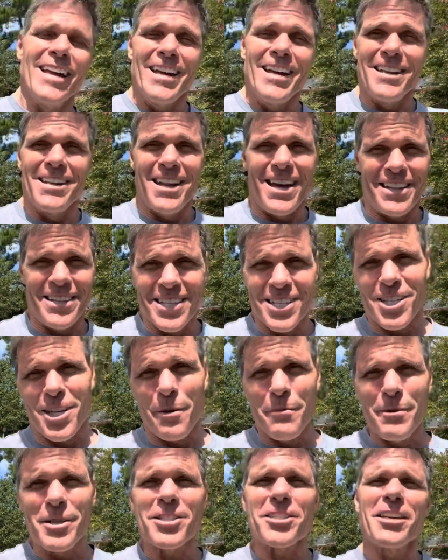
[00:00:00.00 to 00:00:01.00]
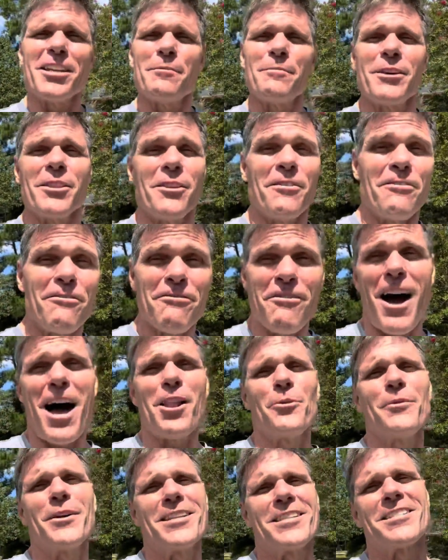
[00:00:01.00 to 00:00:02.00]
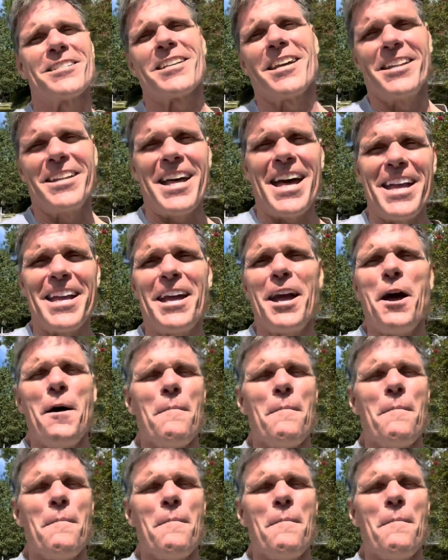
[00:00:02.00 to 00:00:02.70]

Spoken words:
not this coming Sunday, but the following Sunday.